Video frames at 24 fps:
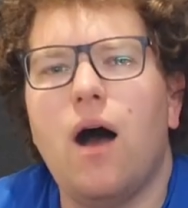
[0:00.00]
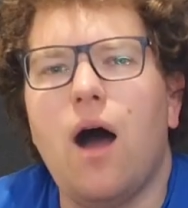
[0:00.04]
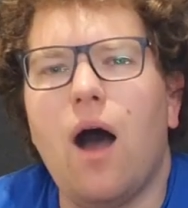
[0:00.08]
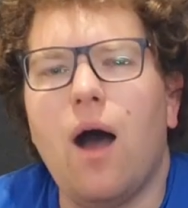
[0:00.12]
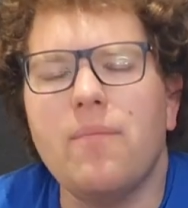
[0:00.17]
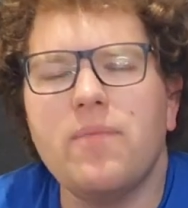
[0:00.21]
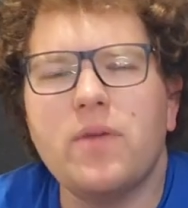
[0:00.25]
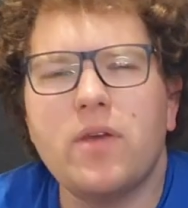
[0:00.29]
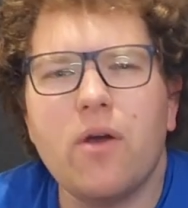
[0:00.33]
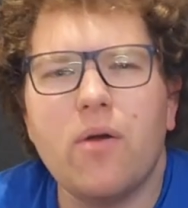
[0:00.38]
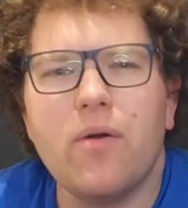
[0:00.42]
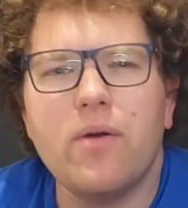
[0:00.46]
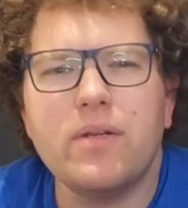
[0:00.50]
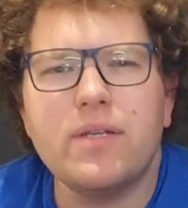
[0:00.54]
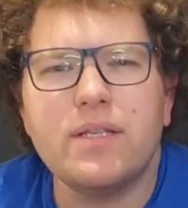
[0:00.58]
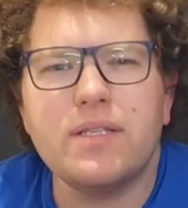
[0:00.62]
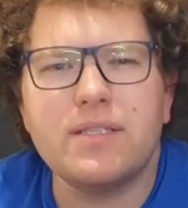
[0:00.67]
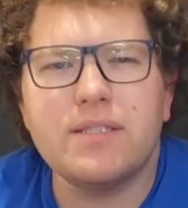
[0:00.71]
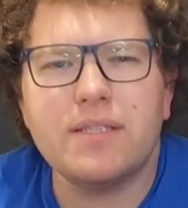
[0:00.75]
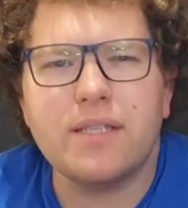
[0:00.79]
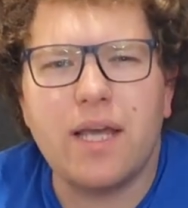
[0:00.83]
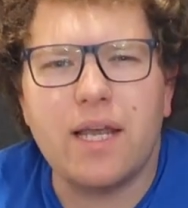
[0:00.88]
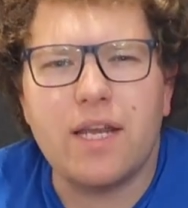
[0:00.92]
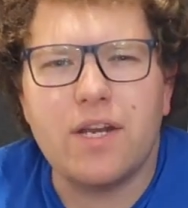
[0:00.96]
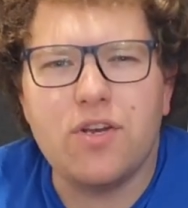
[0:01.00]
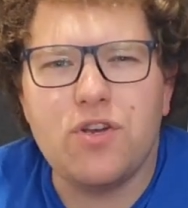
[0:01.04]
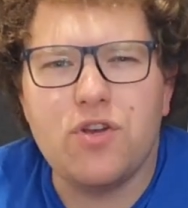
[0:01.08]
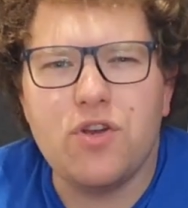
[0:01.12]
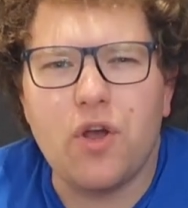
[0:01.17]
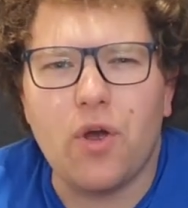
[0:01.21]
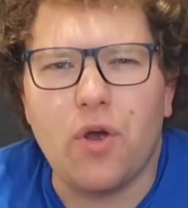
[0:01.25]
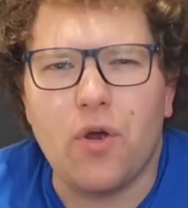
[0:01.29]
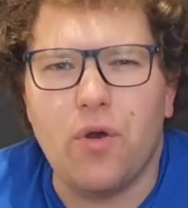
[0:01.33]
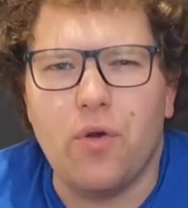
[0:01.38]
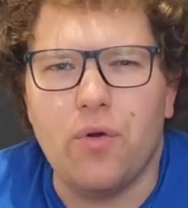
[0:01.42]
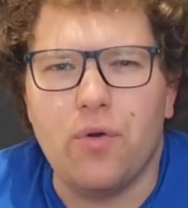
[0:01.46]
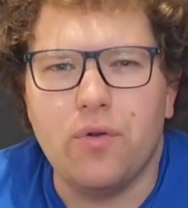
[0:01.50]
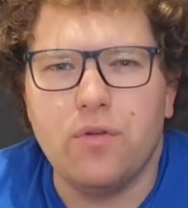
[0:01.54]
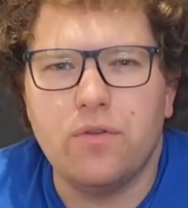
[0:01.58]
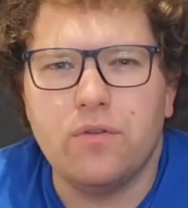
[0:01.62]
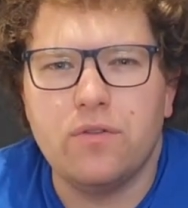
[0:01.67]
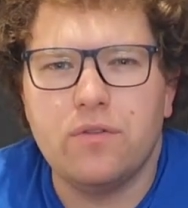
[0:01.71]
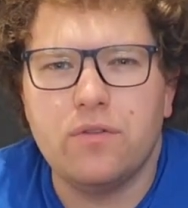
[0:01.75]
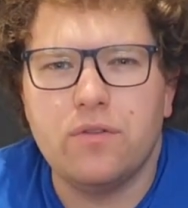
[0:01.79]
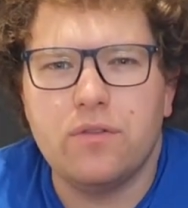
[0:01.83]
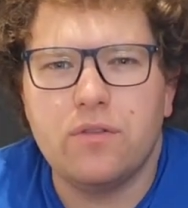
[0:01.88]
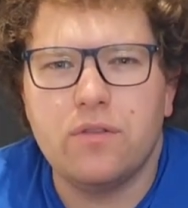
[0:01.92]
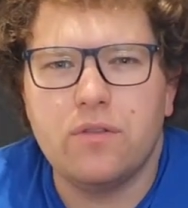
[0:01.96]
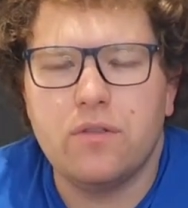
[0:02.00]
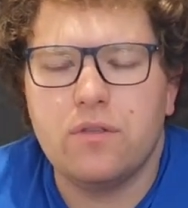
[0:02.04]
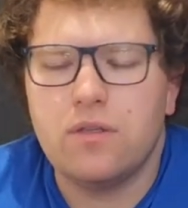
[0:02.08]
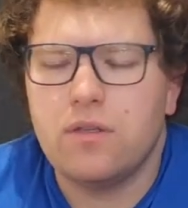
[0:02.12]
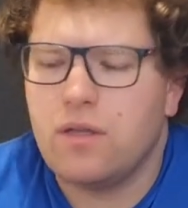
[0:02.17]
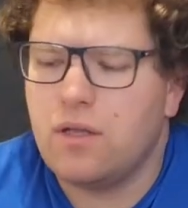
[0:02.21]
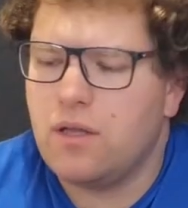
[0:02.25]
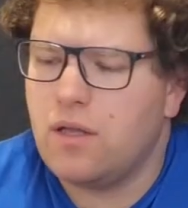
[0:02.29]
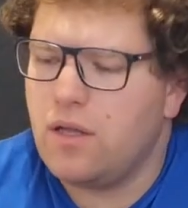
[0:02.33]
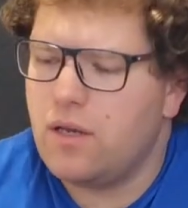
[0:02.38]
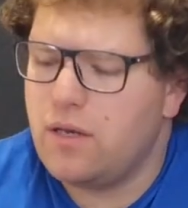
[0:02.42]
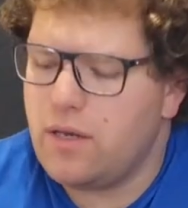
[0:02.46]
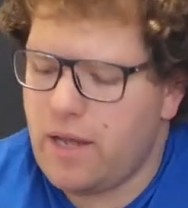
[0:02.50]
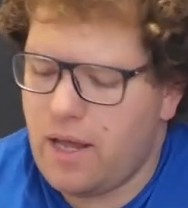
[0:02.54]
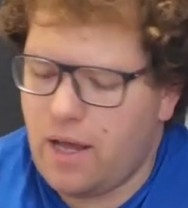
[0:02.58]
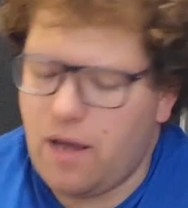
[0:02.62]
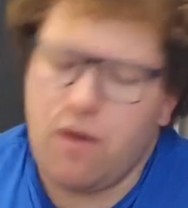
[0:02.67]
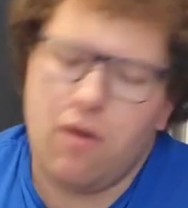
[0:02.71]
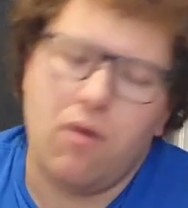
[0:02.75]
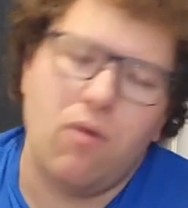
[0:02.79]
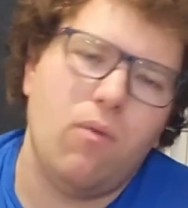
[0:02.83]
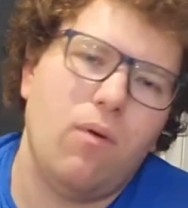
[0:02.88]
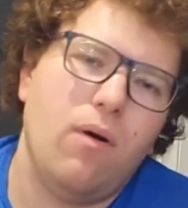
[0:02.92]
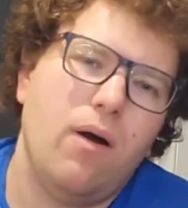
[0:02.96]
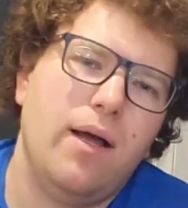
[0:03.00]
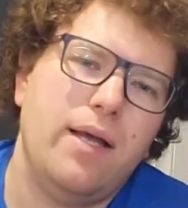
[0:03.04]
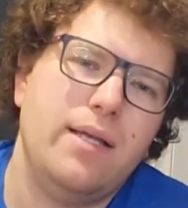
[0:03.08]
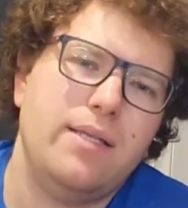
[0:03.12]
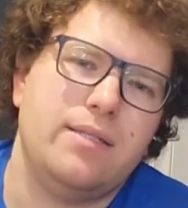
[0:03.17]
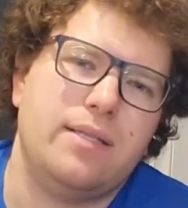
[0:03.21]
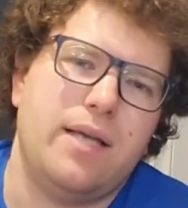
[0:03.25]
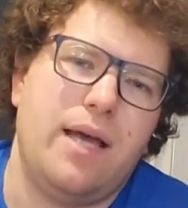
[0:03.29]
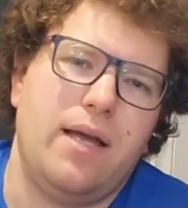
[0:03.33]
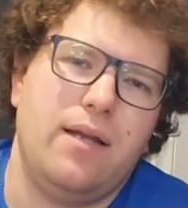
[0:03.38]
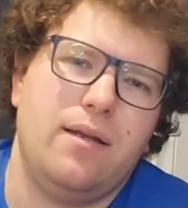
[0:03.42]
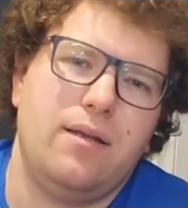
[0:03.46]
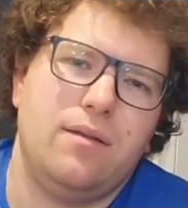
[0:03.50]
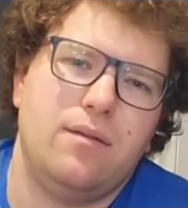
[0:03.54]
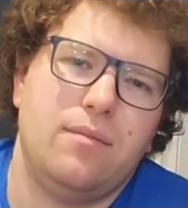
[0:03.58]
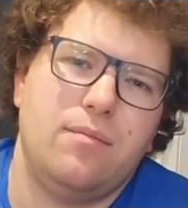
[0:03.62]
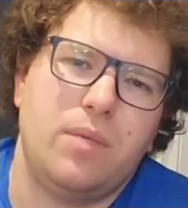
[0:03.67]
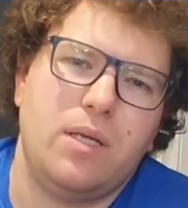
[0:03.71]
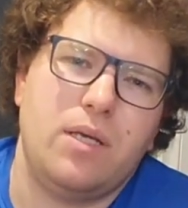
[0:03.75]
I'm going to say no. Now, why is that?